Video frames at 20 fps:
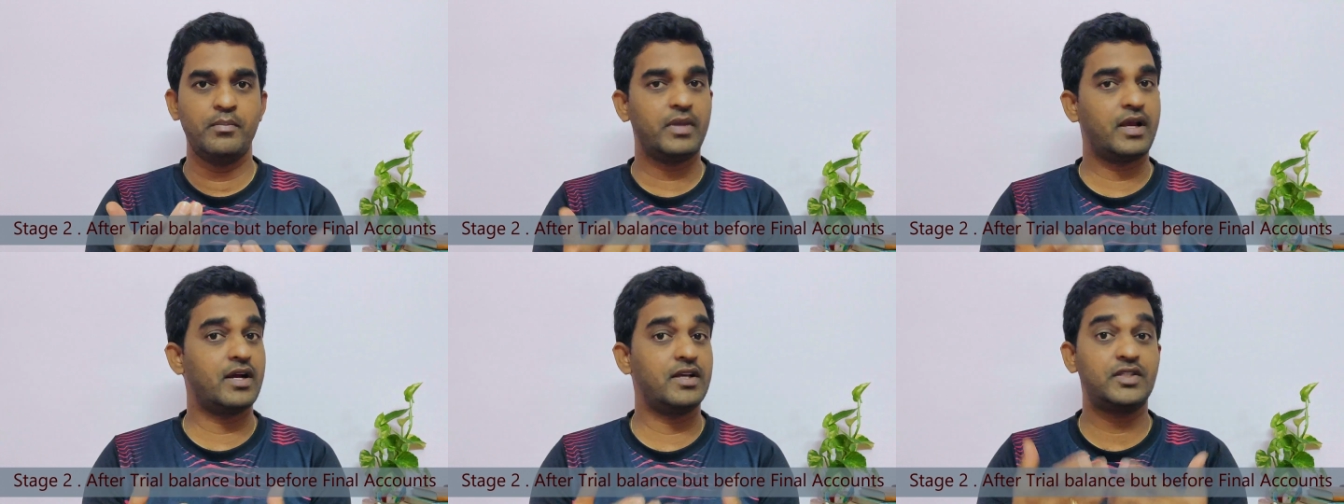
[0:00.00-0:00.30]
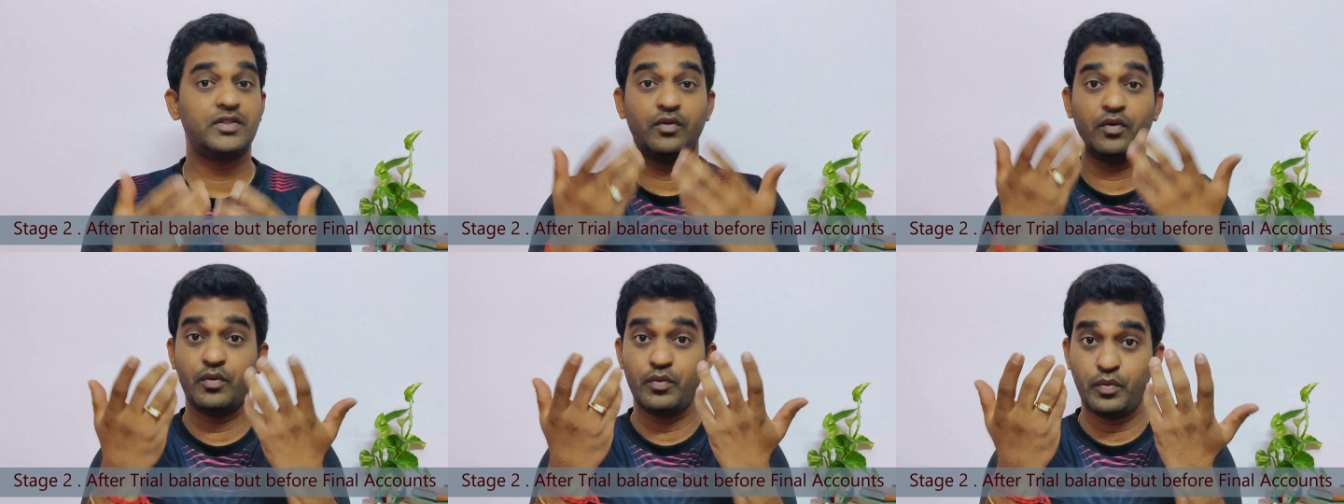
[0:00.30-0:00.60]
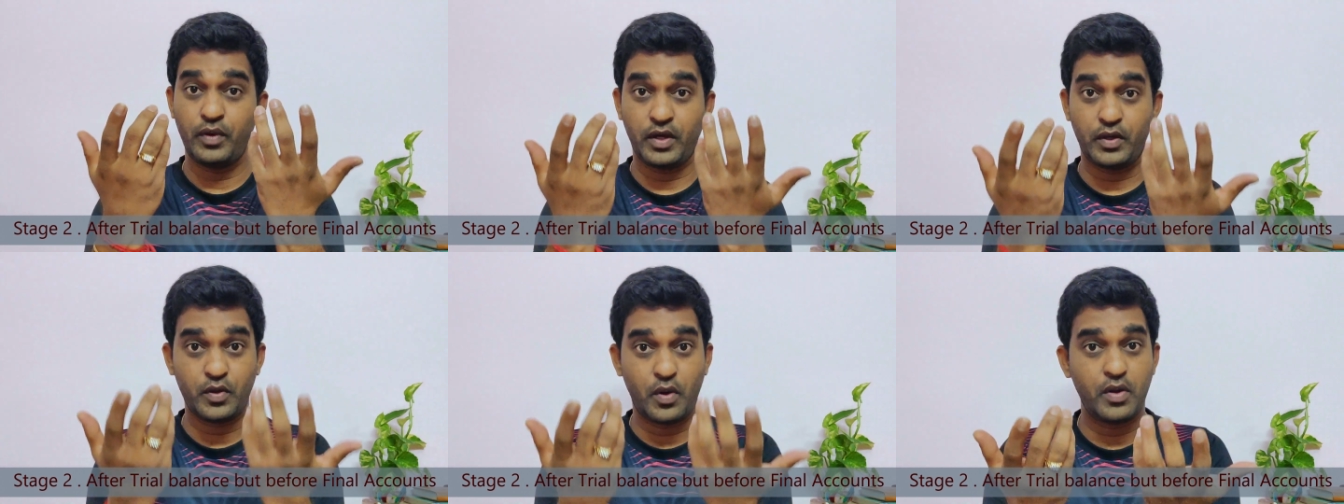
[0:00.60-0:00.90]
because
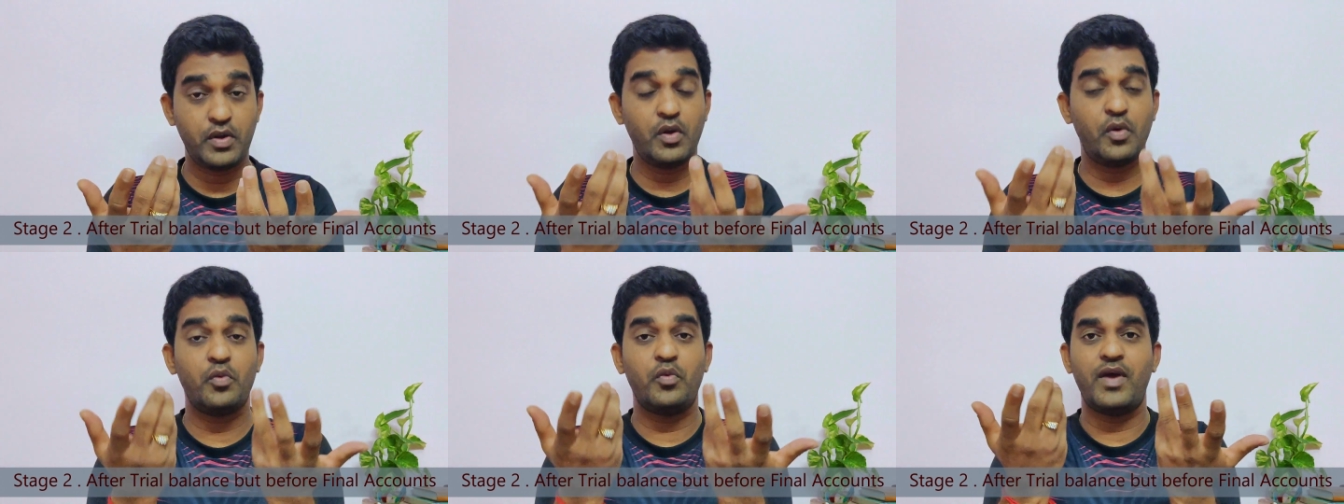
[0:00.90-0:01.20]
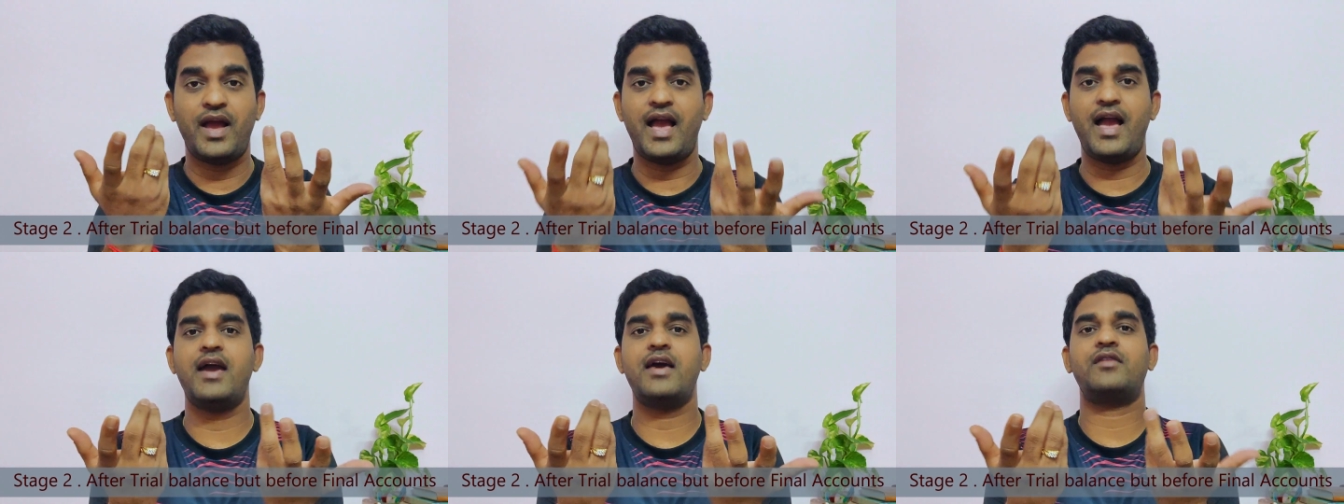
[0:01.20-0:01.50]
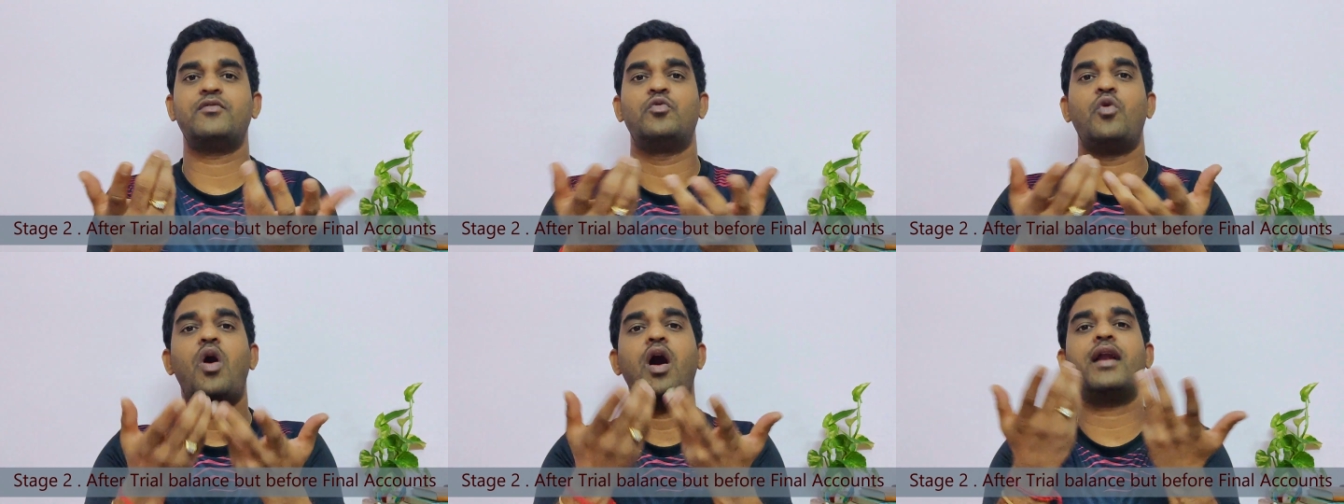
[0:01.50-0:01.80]
we don't know
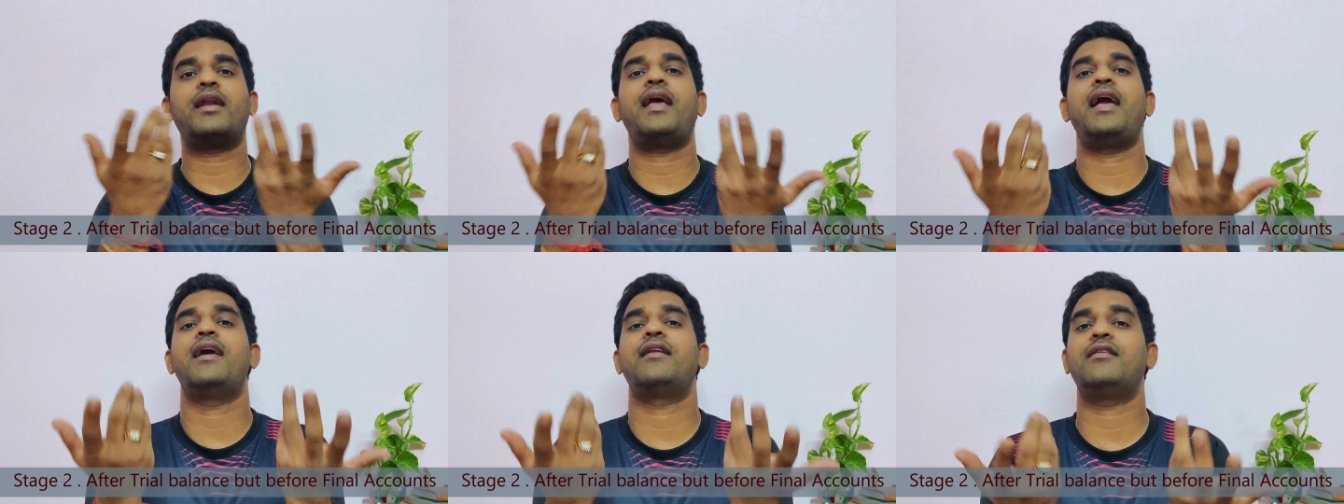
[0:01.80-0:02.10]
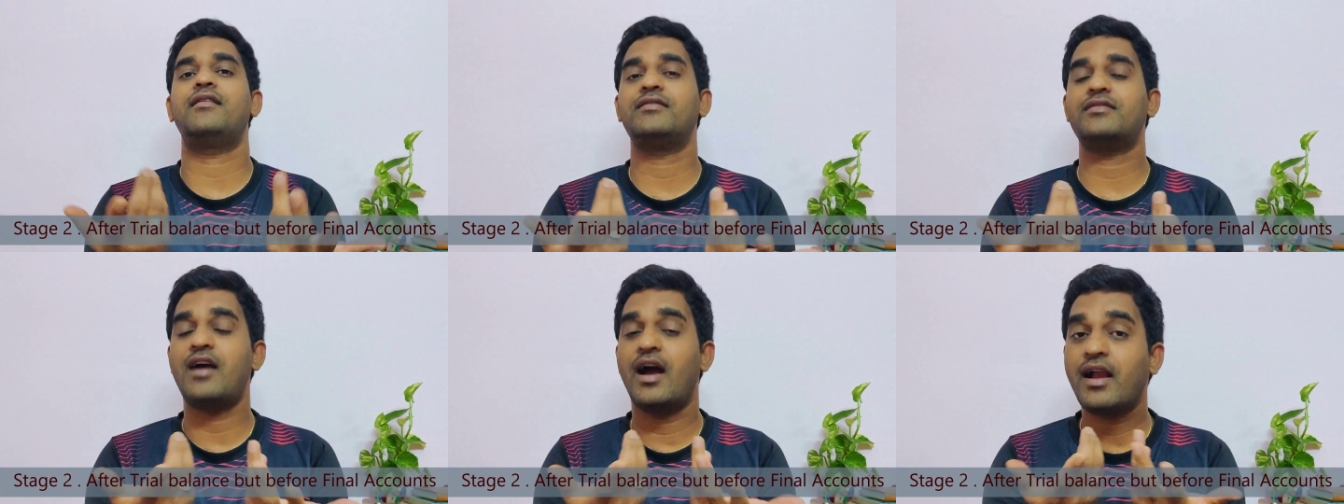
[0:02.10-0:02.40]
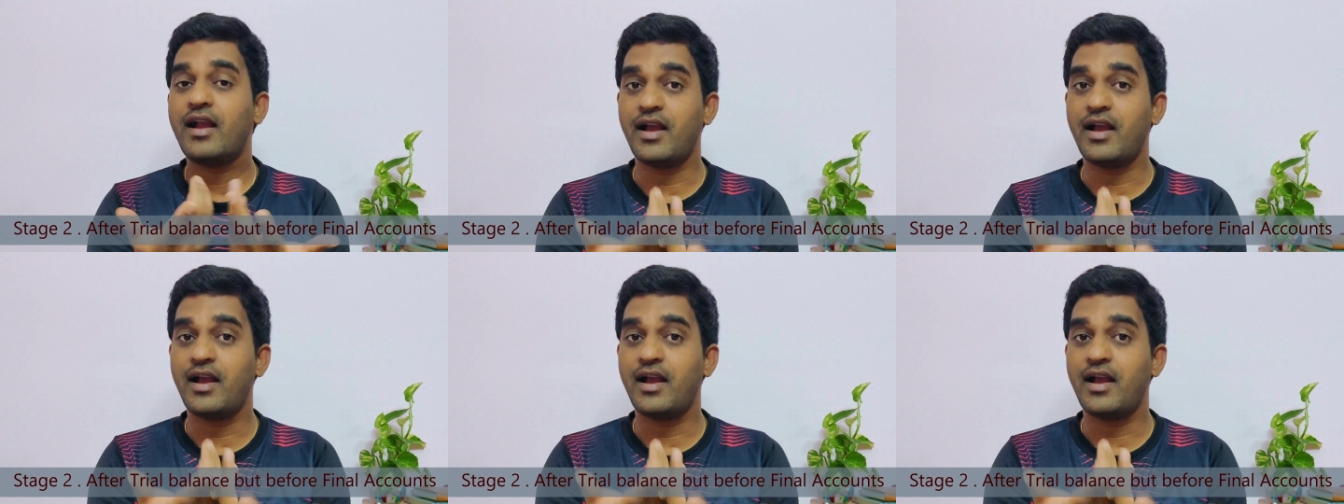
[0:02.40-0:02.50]
where what errors